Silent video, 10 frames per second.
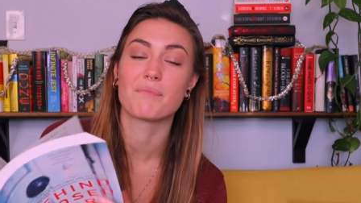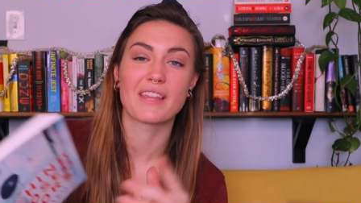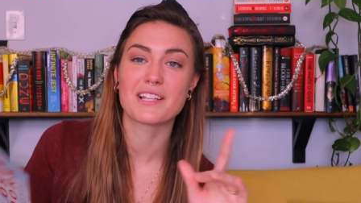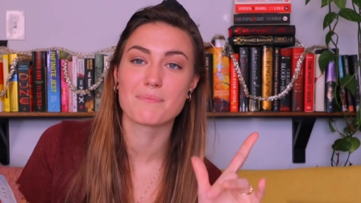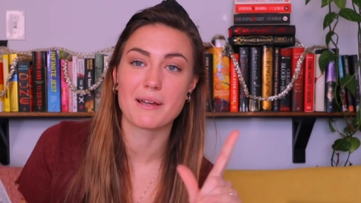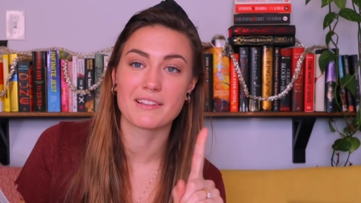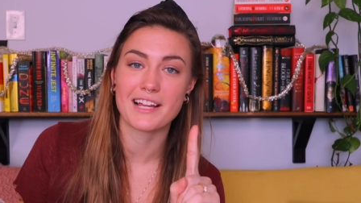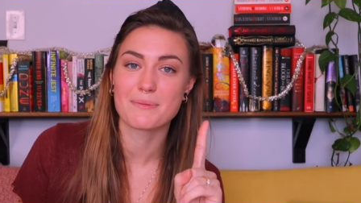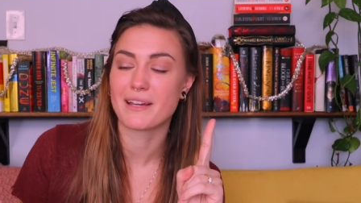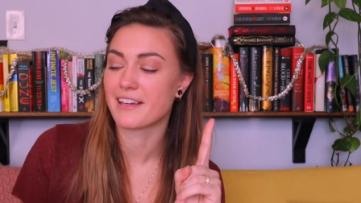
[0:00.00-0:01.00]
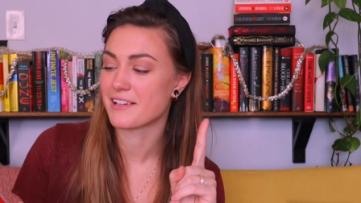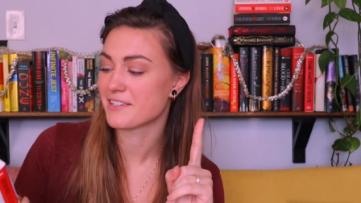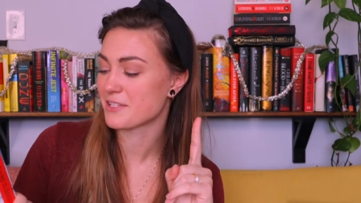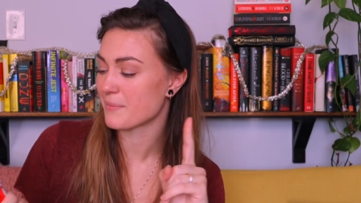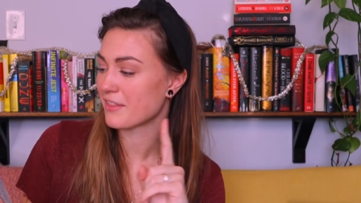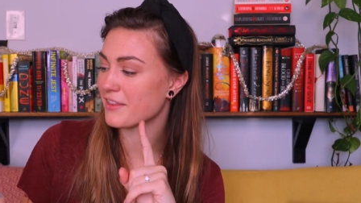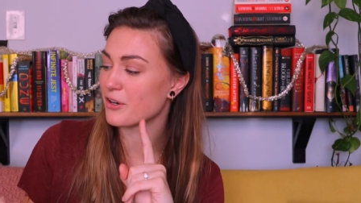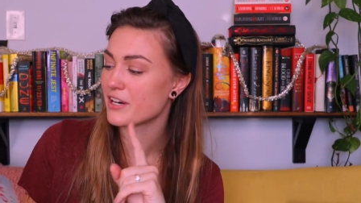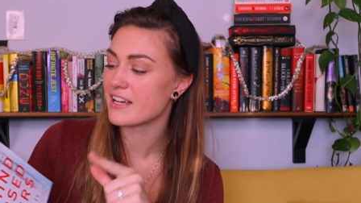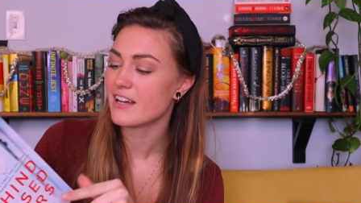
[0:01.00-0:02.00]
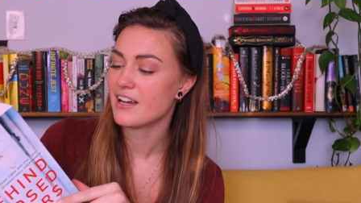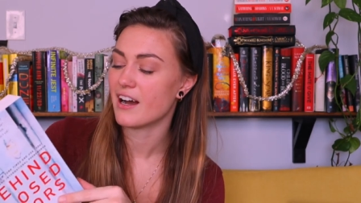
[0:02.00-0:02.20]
That's my guess. That's my theory.